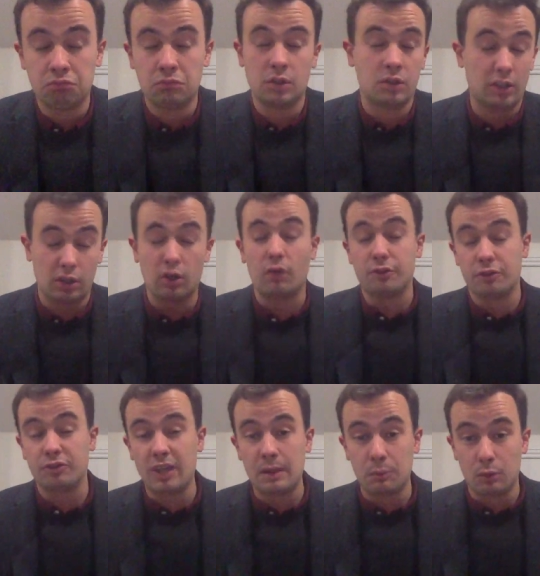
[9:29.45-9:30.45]
they're off the
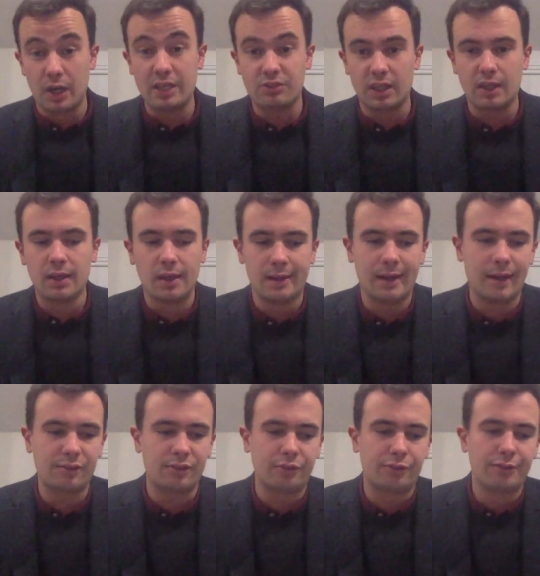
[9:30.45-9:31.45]
same rating in
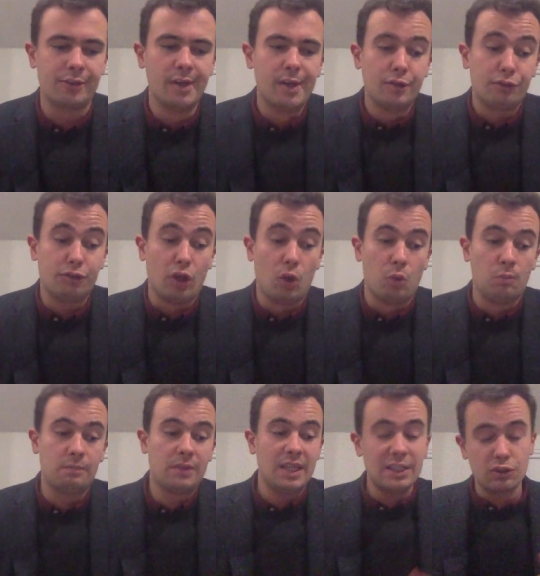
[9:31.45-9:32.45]
essence. So
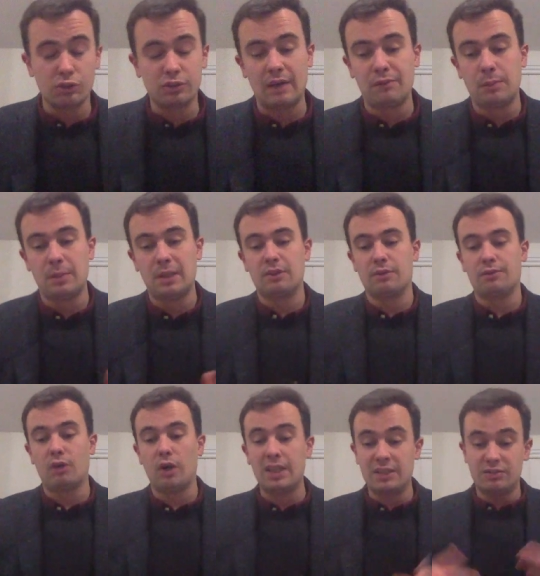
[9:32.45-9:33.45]
he does have a bit to
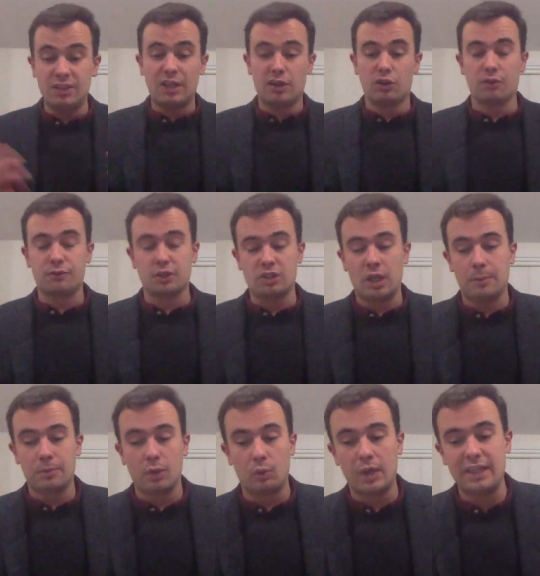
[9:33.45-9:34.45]
fight. He's near enough the top
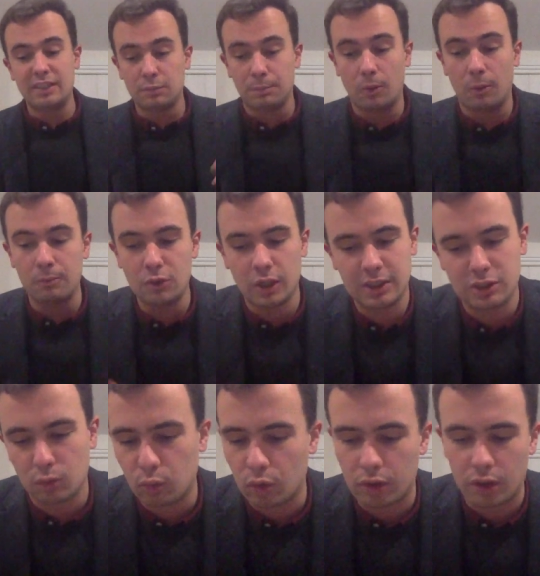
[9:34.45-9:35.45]
of the weights, but nine to
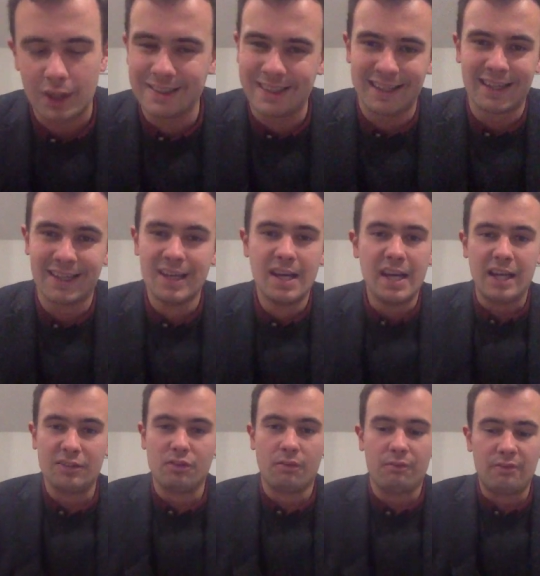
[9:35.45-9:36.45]
one I think
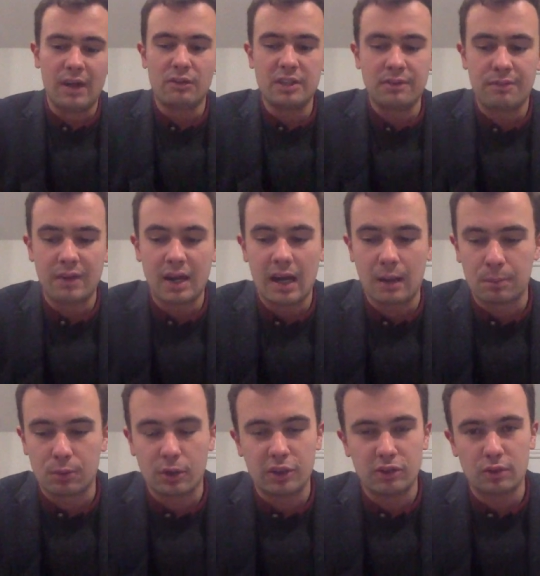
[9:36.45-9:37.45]
is a very fair
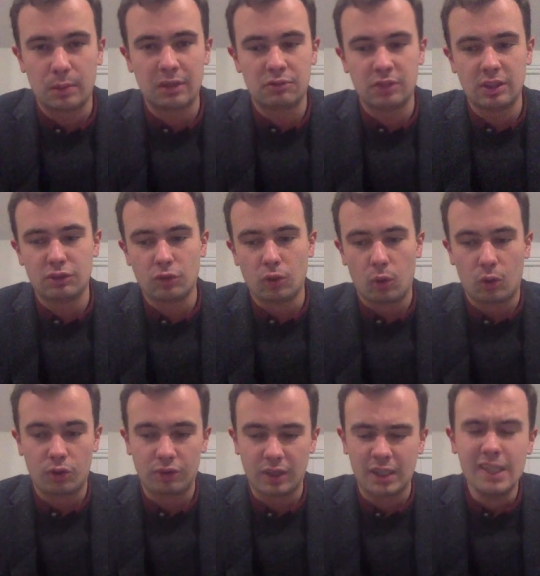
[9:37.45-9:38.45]
price about this
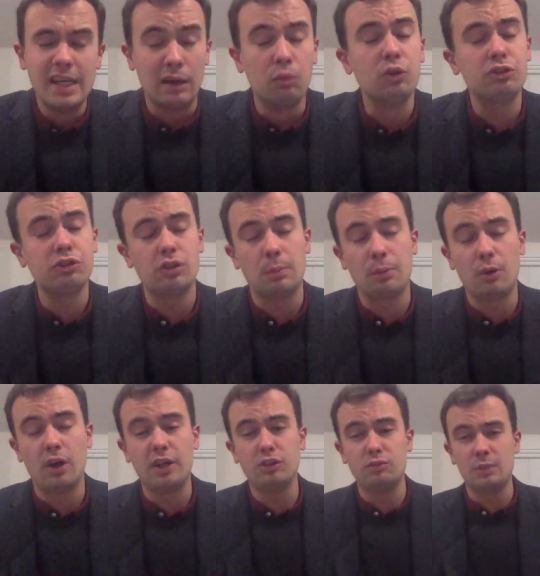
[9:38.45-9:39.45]
horse, and it wouldn't
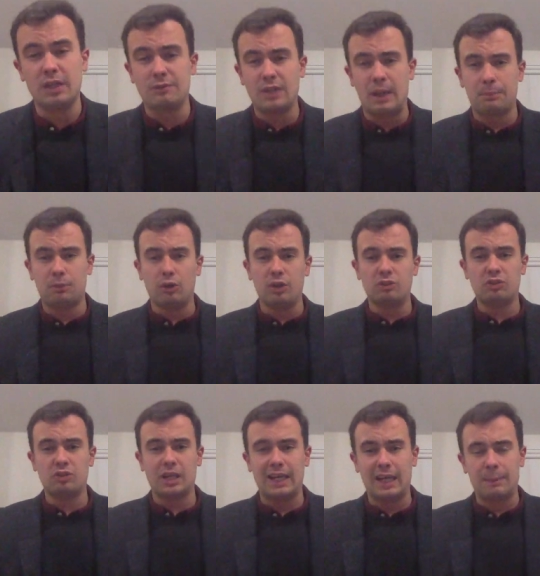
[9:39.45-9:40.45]
surprise me if that price
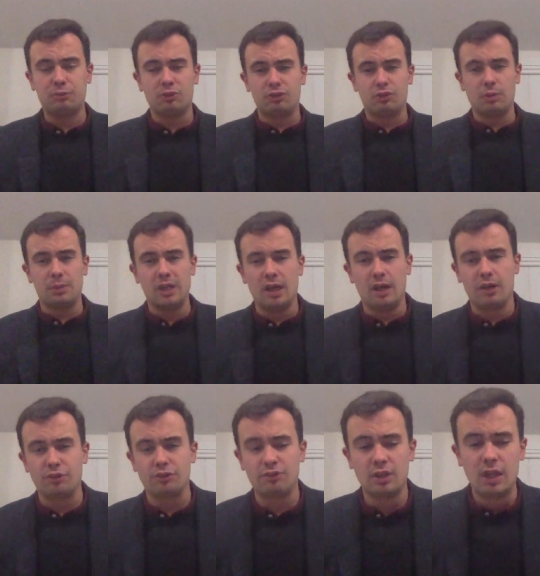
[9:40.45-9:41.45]
collapses. To be
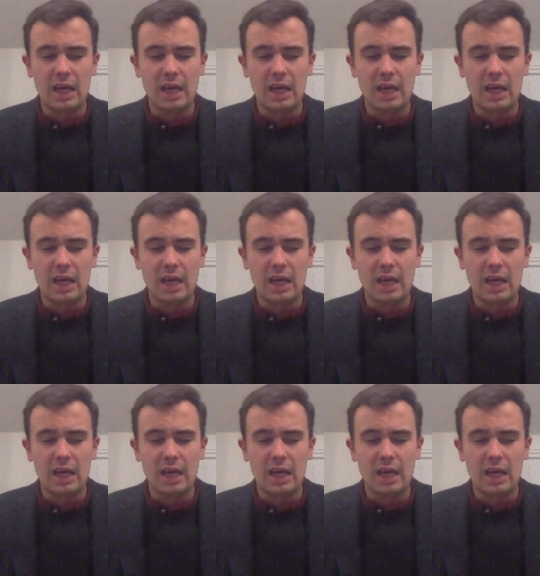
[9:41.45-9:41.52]
honest,